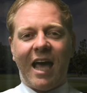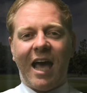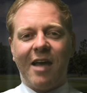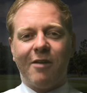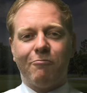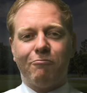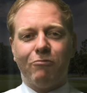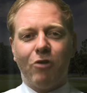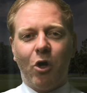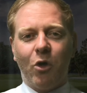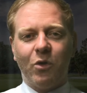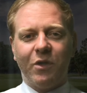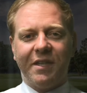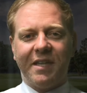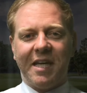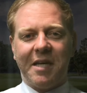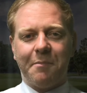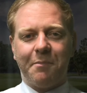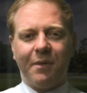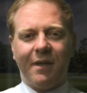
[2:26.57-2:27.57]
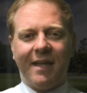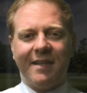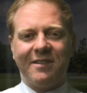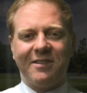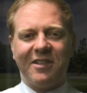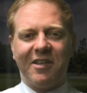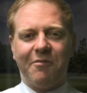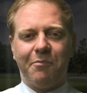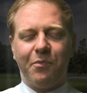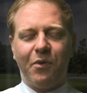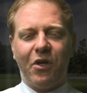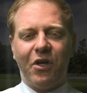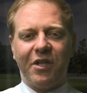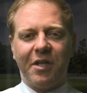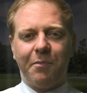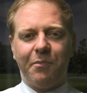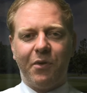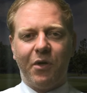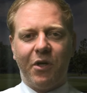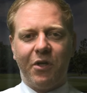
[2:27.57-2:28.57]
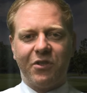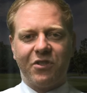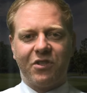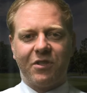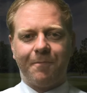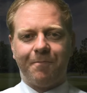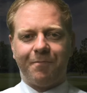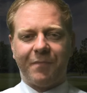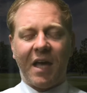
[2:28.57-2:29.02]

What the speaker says: and rolling in plenty of birdie putts.